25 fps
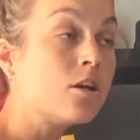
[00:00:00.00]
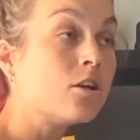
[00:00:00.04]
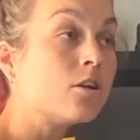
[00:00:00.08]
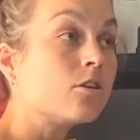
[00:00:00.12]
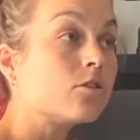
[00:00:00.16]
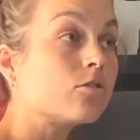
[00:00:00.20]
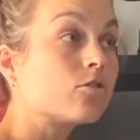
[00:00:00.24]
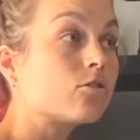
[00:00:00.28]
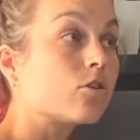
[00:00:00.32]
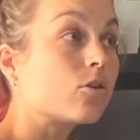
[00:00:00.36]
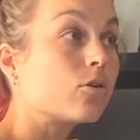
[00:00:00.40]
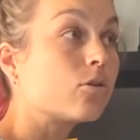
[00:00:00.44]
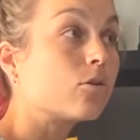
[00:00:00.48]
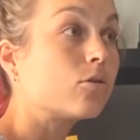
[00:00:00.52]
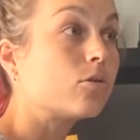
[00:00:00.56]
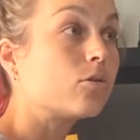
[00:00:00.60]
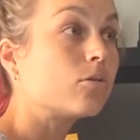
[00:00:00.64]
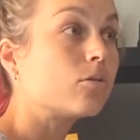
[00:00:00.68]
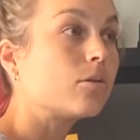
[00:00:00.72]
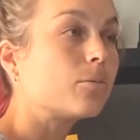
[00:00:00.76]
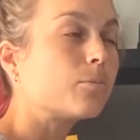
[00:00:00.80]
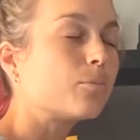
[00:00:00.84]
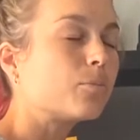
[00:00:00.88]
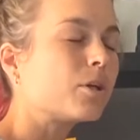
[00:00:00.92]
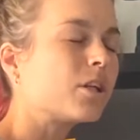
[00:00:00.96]

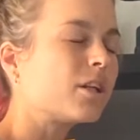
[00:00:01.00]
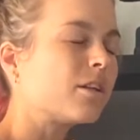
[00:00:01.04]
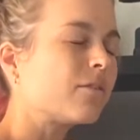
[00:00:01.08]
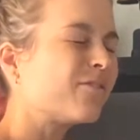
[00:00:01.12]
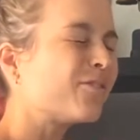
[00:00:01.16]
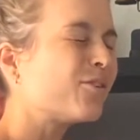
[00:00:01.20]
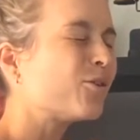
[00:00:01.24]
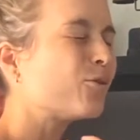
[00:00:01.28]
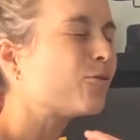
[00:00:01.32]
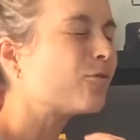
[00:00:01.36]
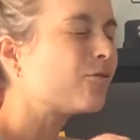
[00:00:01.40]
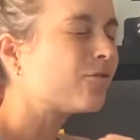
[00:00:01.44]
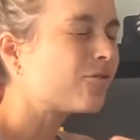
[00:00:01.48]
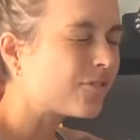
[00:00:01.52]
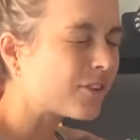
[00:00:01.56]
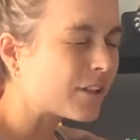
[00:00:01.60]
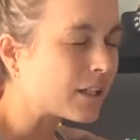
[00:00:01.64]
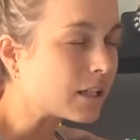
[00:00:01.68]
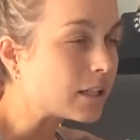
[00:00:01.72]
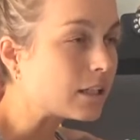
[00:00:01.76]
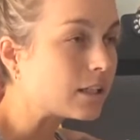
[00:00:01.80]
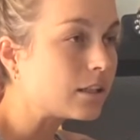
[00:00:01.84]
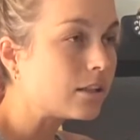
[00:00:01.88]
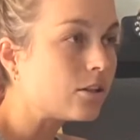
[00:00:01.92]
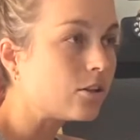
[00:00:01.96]
So, but if you
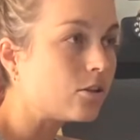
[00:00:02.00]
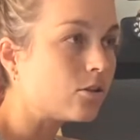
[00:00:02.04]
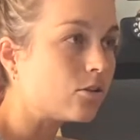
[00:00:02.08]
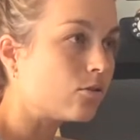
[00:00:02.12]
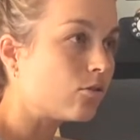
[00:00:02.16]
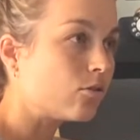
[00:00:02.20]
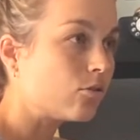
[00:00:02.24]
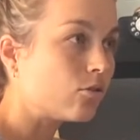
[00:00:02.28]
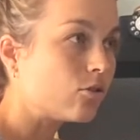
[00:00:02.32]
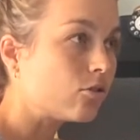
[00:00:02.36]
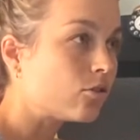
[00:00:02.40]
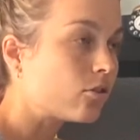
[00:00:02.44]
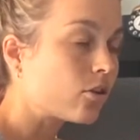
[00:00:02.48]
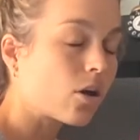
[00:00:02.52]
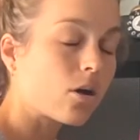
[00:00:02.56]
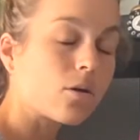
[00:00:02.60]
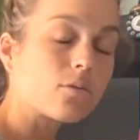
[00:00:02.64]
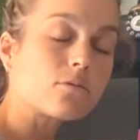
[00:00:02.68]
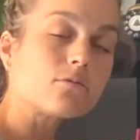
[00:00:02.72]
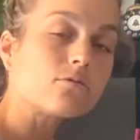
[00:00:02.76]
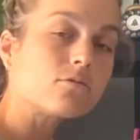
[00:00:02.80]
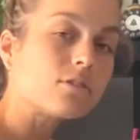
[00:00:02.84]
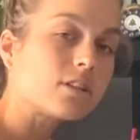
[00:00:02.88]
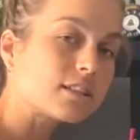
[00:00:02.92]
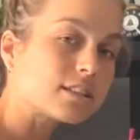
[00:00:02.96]
feel you're
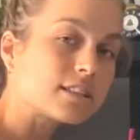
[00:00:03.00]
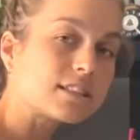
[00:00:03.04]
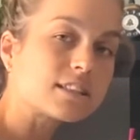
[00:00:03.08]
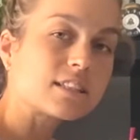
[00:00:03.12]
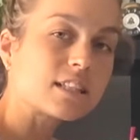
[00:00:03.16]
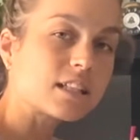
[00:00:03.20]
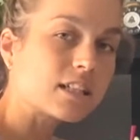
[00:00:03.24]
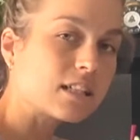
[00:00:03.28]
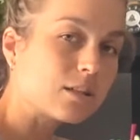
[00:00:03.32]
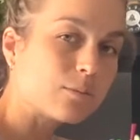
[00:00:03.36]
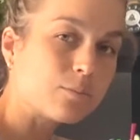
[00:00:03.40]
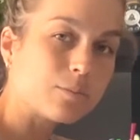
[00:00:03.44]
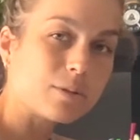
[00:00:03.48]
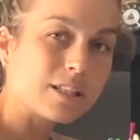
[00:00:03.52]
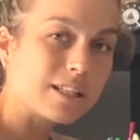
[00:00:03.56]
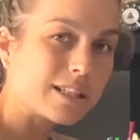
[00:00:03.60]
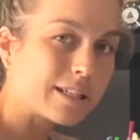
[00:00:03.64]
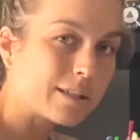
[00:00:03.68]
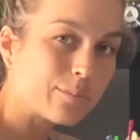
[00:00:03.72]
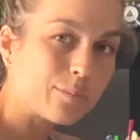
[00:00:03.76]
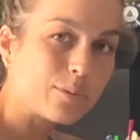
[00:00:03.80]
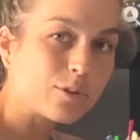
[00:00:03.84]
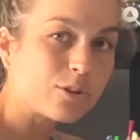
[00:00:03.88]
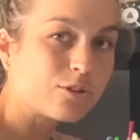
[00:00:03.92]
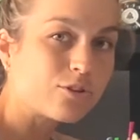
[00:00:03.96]
not necessarily
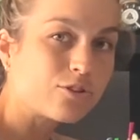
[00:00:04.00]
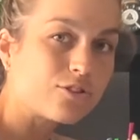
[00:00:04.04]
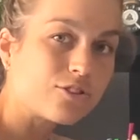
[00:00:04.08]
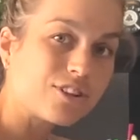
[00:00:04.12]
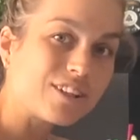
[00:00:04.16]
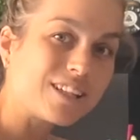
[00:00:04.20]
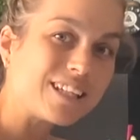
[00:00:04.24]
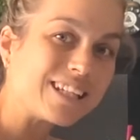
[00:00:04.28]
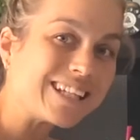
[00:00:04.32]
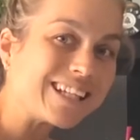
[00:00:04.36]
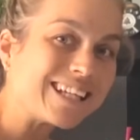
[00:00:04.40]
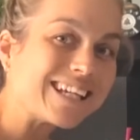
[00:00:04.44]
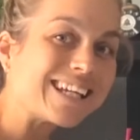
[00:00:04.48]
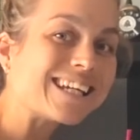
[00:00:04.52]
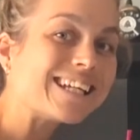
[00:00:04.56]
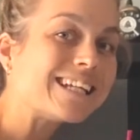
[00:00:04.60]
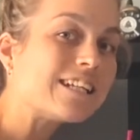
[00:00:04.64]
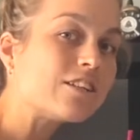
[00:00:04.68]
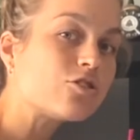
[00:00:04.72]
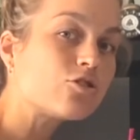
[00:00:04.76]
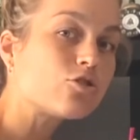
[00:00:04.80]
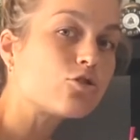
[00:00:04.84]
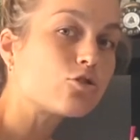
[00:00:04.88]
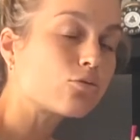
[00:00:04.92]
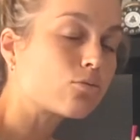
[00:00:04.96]
be able to
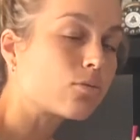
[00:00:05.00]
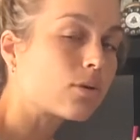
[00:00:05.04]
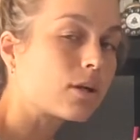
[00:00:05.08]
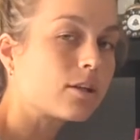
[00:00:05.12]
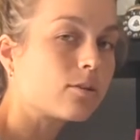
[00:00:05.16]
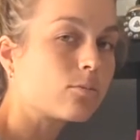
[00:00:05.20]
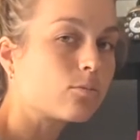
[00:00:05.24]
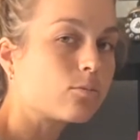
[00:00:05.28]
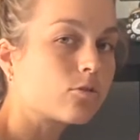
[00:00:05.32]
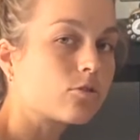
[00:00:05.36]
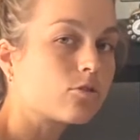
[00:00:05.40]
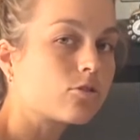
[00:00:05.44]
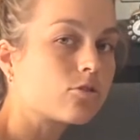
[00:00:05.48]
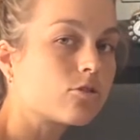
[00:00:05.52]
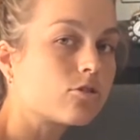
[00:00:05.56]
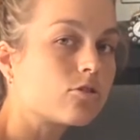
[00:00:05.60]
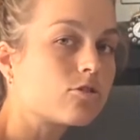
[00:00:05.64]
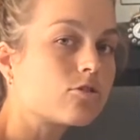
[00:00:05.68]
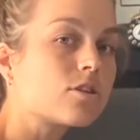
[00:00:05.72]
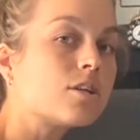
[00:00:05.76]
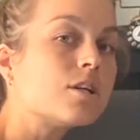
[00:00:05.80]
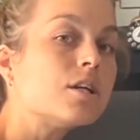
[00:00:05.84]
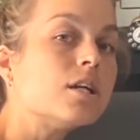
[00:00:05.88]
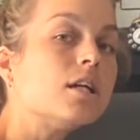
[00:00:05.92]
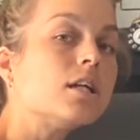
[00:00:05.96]
engage the right
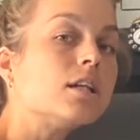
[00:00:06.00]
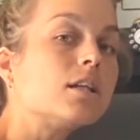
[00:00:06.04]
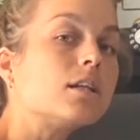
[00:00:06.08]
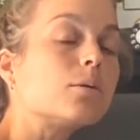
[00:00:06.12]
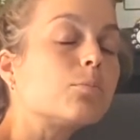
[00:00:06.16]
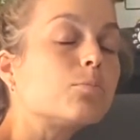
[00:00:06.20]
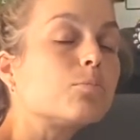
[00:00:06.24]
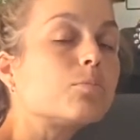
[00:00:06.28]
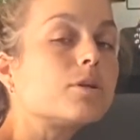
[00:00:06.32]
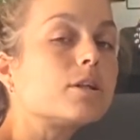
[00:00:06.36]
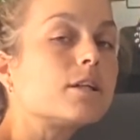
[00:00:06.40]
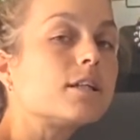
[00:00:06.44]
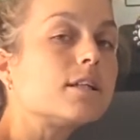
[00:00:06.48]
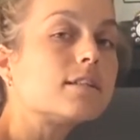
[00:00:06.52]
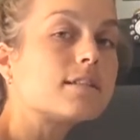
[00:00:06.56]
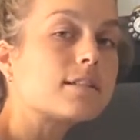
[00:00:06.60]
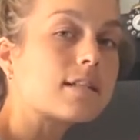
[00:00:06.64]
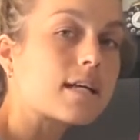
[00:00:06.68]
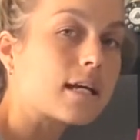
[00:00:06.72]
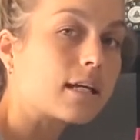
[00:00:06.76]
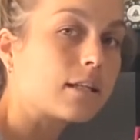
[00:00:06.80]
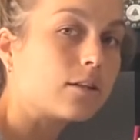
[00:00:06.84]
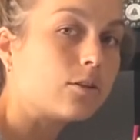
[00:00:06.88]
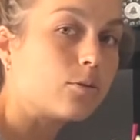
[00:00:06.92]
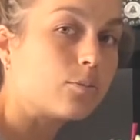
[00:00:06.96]
muscles, then please
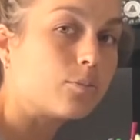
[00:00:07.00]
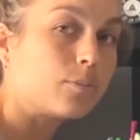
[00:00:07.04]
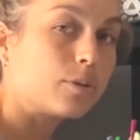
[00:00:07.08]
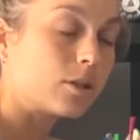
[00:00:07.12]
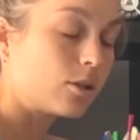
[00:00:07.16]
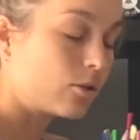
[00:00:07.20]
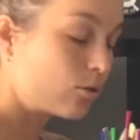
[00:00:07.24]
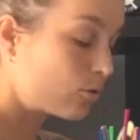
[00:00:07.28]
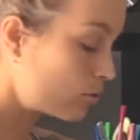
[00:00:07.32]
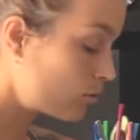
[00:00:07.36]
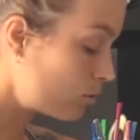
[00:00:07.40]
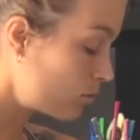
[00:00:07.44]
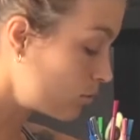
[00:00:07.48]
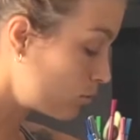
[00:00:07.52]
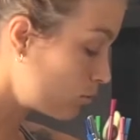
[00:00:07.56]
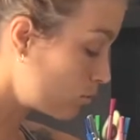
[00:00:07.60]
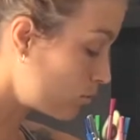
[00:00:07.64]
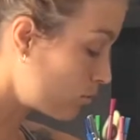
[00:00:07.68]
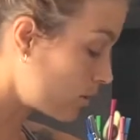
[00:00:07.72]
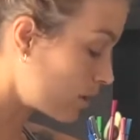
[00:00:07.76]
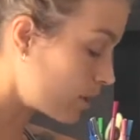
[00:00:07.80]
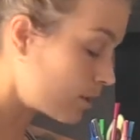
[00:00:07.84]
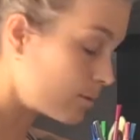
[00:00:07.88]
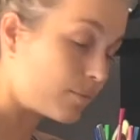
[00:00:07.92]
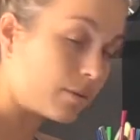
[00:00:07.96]
add the pillow
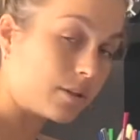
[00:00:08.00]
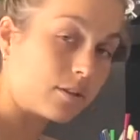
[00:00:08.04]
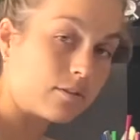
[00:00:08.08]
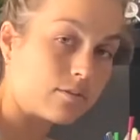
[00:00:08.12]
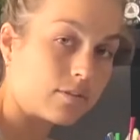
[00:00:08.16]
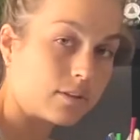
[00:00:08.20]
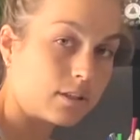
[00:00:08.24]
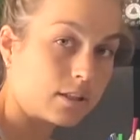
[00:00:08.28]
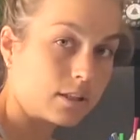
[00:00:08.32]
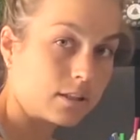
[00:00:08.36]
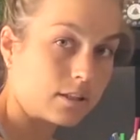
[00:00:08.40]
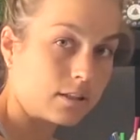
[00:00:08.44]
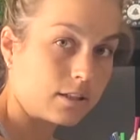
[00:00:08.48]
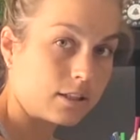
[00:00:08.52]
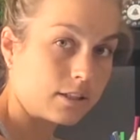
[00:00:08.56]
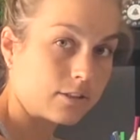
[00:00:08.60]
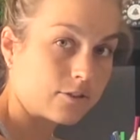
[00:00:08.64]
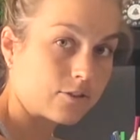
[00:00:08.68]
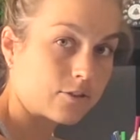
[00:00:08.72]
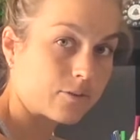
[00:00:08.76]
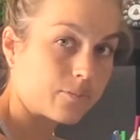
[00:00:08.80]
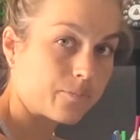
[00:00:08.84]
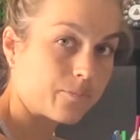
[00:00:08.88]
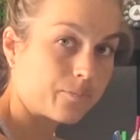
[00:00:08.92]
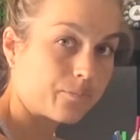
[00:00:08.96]
right between the
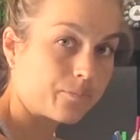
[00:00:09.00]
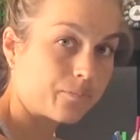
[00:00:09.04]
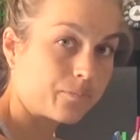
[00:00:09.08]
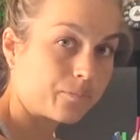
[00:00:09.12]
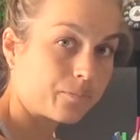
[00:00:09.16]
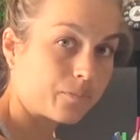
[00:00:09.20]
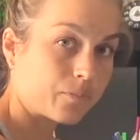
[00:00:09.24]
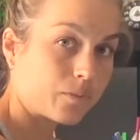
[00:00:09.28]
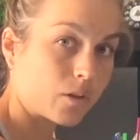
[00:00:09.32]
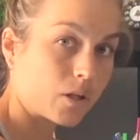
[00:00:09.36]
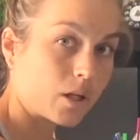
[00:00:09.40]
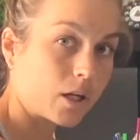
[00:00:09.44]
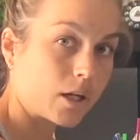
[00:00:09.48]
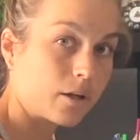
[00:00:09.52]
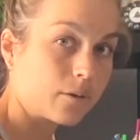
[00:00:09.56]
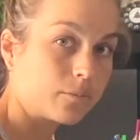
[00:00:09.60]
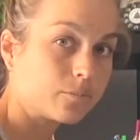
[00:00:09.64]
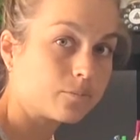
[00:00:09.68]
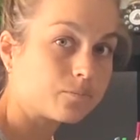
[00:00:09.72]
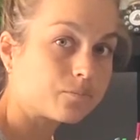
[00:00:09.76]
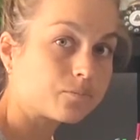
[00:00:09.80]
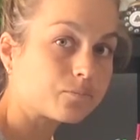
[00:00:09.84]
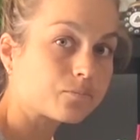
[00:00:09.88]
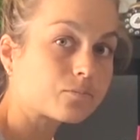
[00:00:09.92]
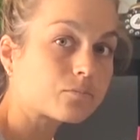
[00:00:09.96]
knees, okay?
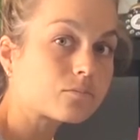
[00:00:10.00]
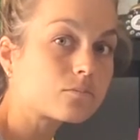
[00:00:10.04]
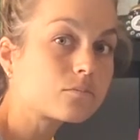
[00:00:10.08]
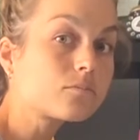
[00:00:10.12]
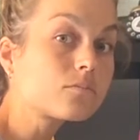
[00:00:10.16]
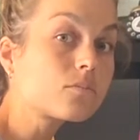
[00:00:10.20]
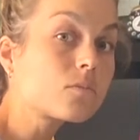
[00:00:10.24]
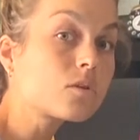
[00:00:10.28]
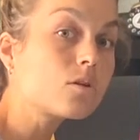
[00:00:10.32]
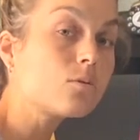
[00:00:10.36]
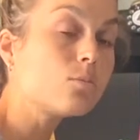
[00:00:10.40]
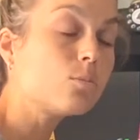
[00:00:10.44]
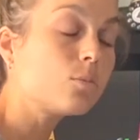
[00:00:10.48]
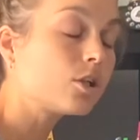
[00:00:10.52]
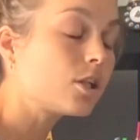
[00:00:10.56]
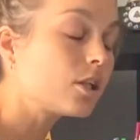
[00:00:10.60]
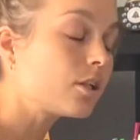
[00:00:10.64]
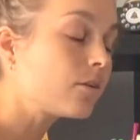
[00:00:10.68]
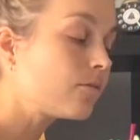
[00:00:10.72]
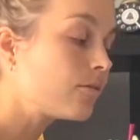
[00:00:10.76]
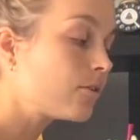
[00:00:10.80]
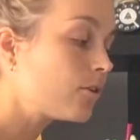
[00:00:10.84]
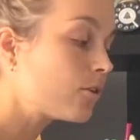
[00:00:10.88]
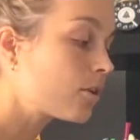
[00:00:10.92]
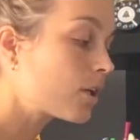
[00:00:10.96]
But
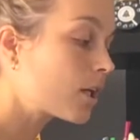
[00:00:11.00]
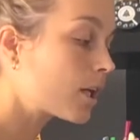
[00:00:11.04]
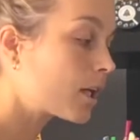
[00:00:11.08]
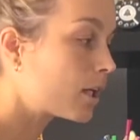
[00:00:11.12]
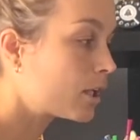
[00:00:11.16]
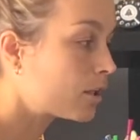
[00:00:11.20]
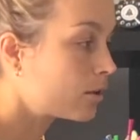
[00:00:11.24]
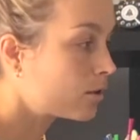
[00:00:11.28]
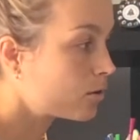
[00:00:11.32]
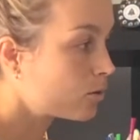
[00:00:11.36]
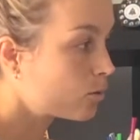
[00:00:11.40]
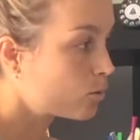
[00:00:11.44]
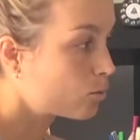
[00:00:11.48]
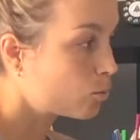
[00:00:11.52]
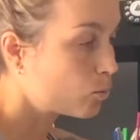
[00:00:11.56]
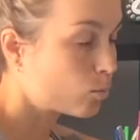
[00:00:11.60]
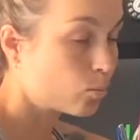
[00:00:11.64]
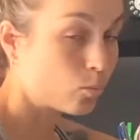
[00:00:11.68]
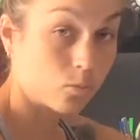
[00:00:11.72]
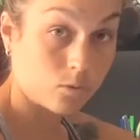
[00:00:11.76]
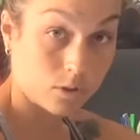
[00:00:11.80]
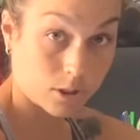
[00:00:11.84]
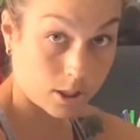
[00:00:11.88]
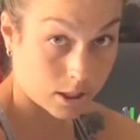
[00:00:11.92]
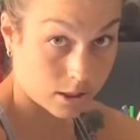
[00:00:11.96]
if you can,
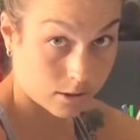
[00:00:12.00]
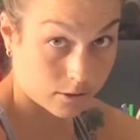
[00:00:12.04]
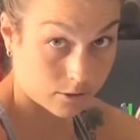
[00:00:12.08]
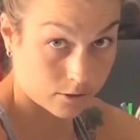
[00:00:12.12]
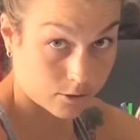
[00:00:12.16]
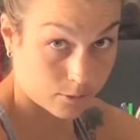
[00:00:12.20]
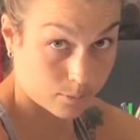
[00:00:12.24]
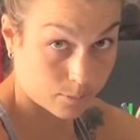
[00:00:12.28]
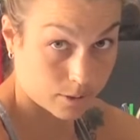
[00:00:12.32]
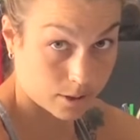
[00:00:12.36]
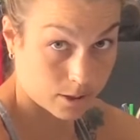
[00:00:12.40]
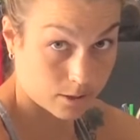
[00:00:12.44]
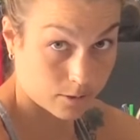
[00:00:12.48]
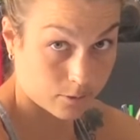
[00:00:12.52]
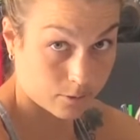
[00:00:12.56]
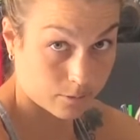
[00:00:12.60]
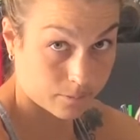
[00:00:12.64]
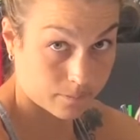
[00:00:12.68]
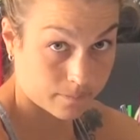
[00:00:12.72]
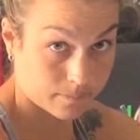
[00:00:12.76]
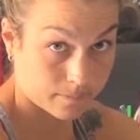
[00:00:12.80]
without the pillow.